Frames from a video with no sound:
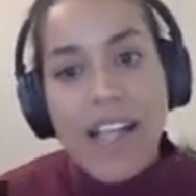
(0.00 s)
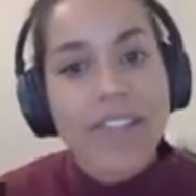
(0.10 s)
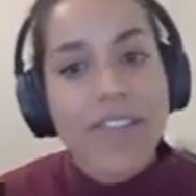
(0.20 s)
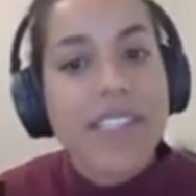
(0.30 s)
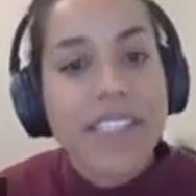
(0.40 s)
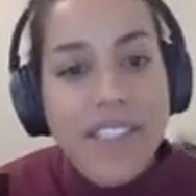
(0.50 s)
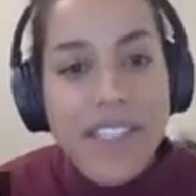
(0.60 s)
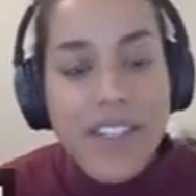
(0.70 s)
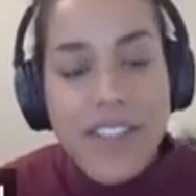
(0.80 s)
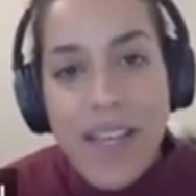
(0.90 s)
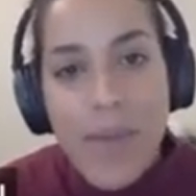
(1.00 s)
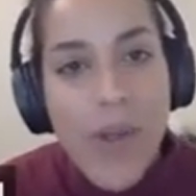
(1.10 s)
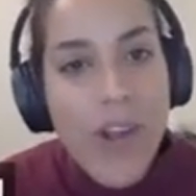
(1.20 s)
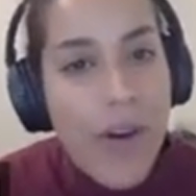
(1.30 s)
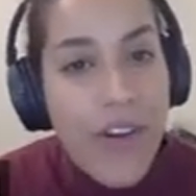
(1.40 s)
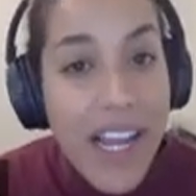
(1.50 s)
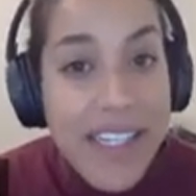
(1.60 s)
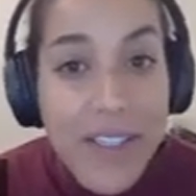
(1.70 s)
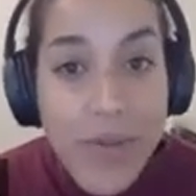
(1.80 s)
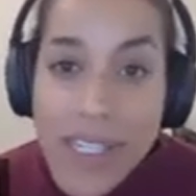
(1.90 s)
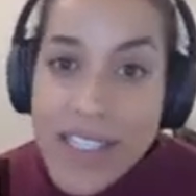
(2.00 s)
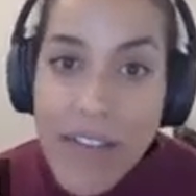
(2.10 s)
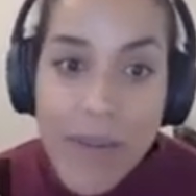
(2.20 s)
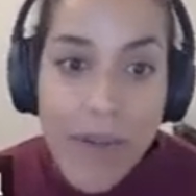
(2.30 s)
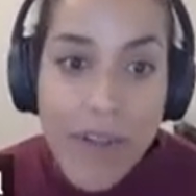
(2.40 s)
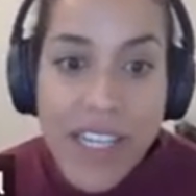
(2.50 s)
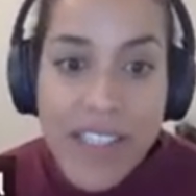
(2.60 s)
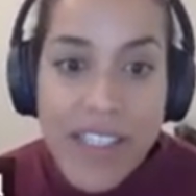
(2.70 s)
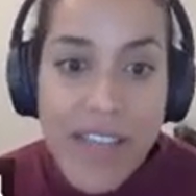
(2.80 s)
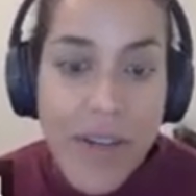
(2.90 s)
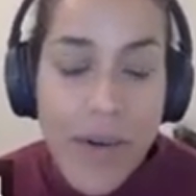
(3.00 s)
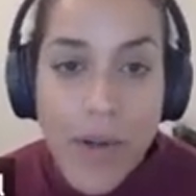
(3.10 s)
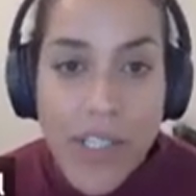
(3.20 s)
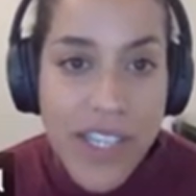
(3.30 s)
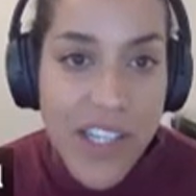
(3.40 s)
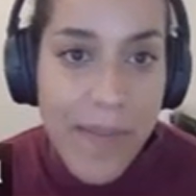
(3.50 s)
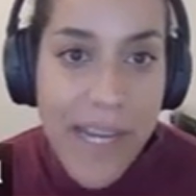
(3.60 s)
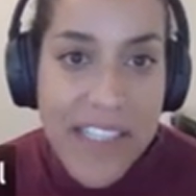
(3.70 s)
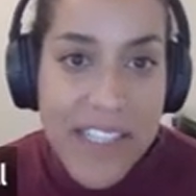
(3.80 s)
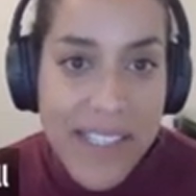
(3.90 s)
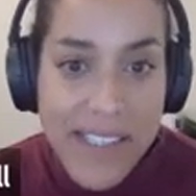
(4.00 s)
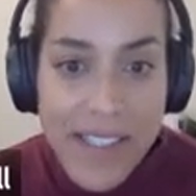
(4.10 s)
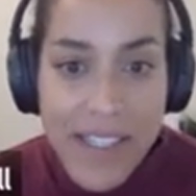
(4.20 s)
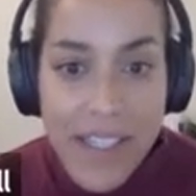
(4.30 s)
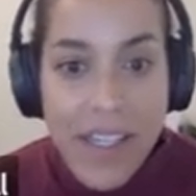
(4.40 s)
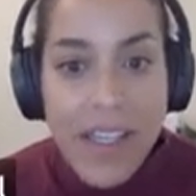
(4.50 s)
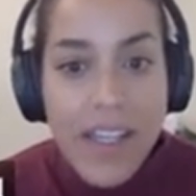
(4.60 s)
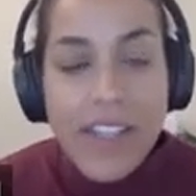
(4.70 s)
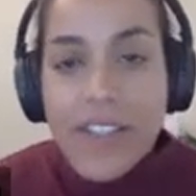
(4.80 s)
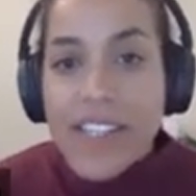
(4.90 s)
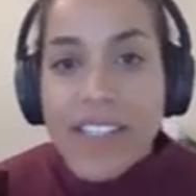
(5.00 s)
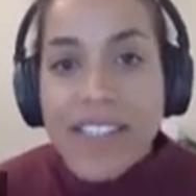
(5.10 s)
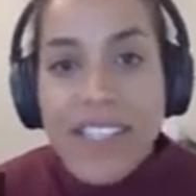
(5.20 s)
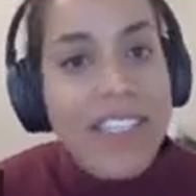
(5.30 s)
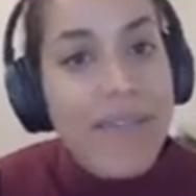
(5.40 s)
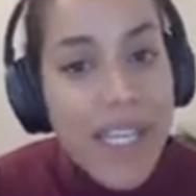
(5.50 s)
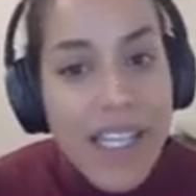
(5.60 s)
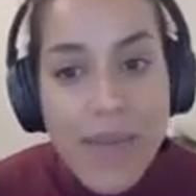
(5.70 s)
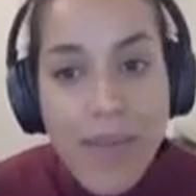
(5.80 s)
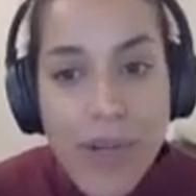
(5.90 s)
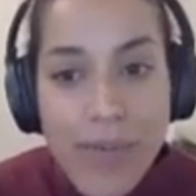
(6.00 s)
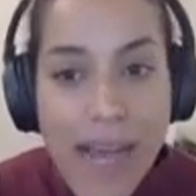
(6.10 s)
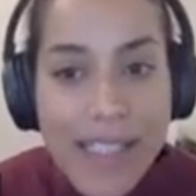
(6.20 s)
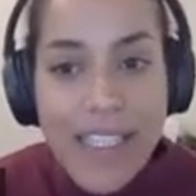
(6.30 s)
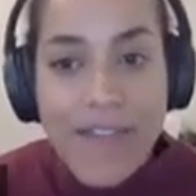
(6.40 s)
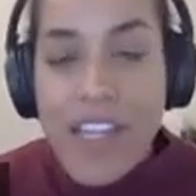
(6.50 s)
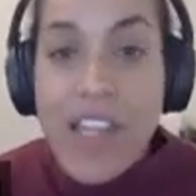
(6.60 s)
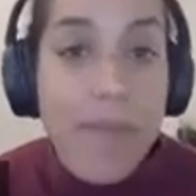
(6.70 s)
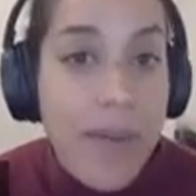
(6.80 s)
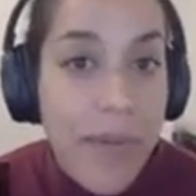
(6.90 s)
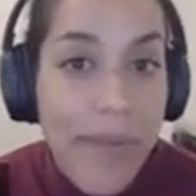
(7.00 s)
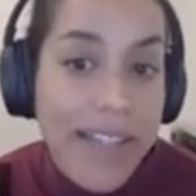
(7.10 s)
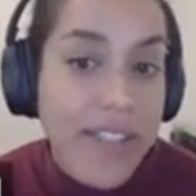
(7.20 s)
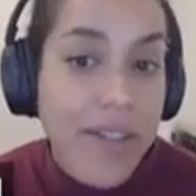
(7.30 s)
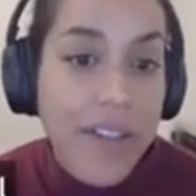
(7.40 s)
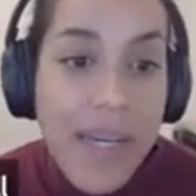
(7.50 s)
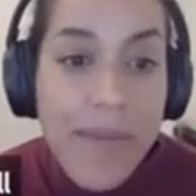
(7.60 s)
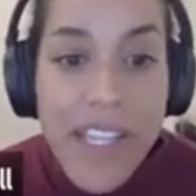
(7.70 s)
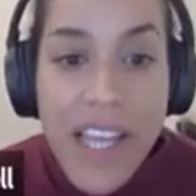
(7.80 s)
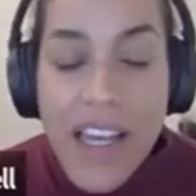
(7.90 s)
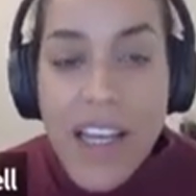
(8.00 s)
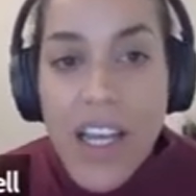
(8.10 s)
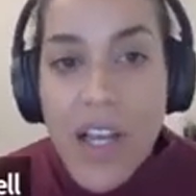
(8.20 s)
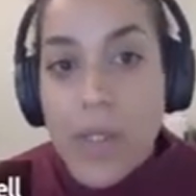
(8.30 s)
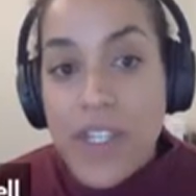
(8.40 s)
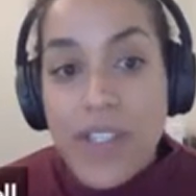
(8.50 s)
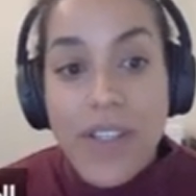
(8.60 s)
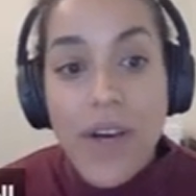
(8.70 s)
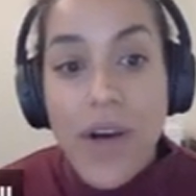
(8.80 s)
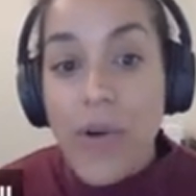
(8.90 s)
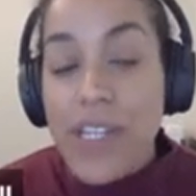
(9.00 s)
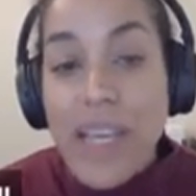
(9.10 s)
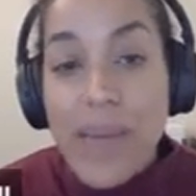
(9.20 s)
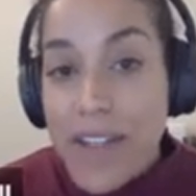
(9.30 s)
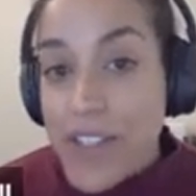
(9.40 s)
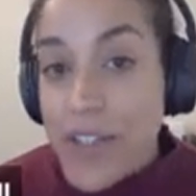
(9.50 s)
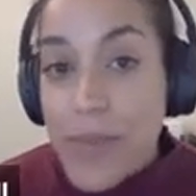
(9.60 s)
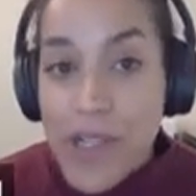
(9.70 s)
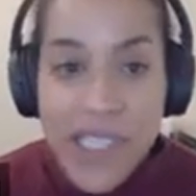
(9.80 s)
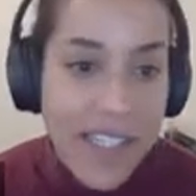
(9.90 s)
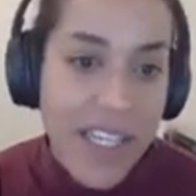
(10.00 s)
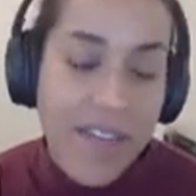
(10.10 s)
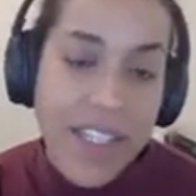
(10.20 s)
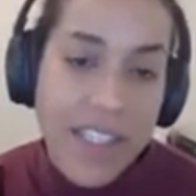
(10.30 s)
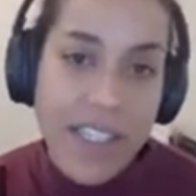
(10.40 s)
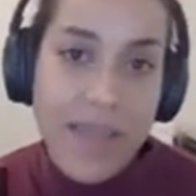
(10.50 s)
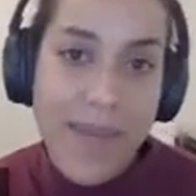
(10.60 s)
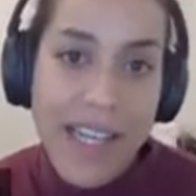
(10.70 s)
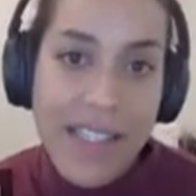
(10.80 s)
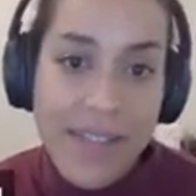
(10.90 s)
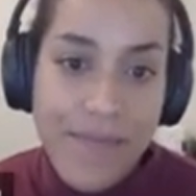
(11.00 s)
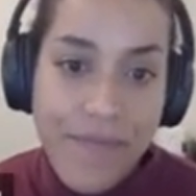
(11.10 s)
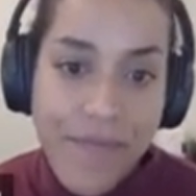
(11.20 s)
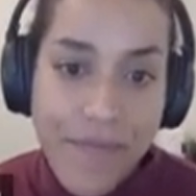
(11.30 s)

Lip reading: And so the disks in our sample are 9 to 27% of their host stellar masses. So this is significantly more massive than the minimum mass solar nebula, which is only about 2% of the sun's mass.